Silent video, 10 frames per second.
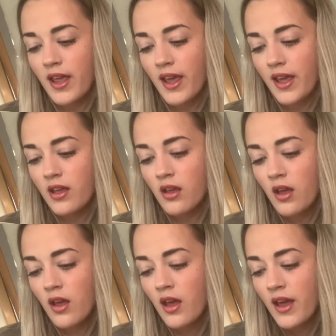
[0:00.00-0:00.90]
E.
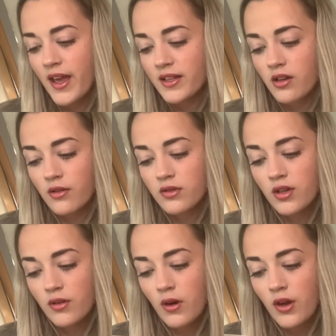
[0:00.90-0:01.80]
It's going
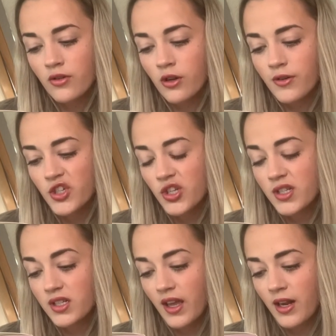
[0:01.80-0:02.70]
to nourish the
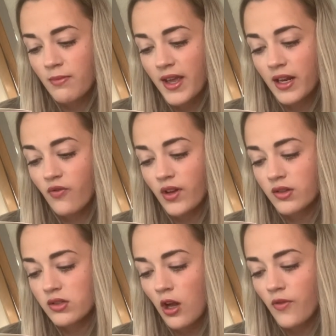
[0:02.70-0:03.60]
skin, making it feel
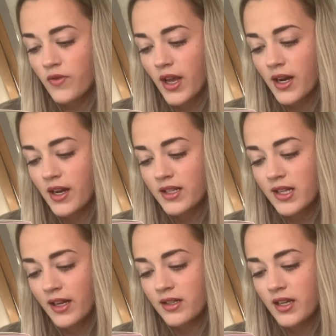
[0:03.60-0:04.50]
soft and
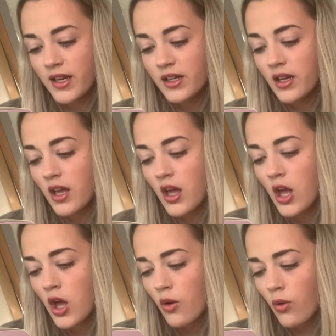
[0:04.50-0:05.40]
scented
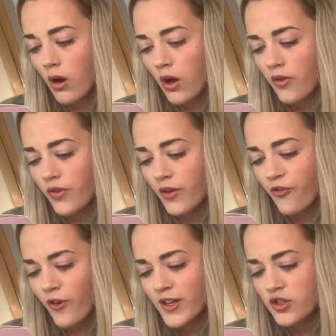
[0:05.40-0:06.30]
of
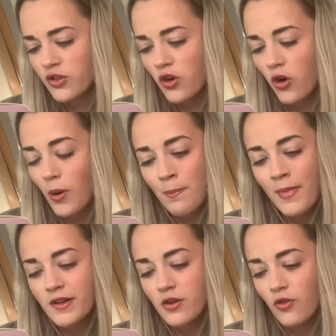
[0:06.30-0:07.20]
fresh cut
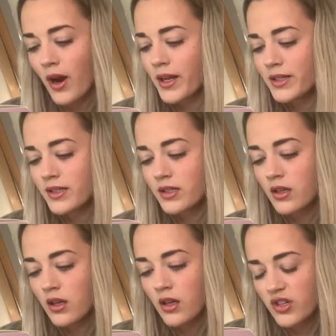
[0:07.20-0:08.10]
meadow grass,
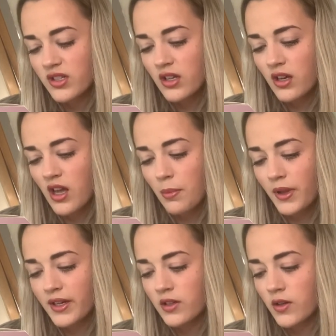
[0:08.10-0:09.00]
which is a
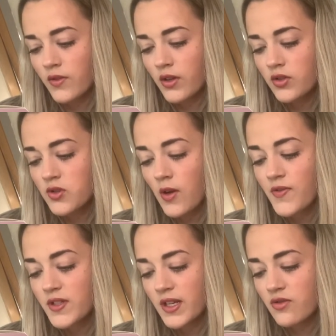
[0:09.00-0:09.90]
blend of soft
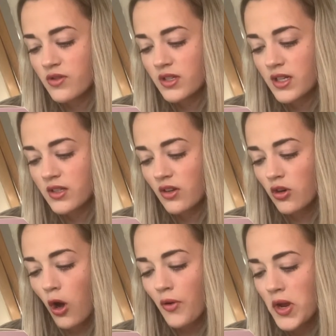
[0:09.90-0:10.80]
citruses,
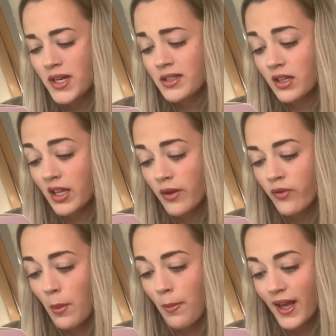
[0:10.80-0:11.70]
coriander leaf,
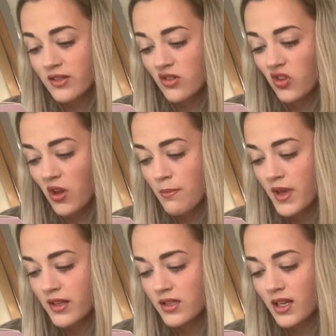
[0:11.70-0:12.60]
basil,
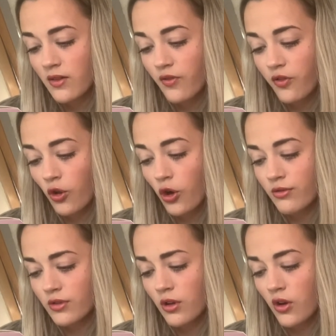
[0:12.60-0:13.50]
mint and
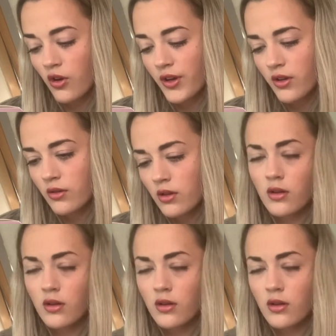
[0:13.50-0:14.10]
floral oil.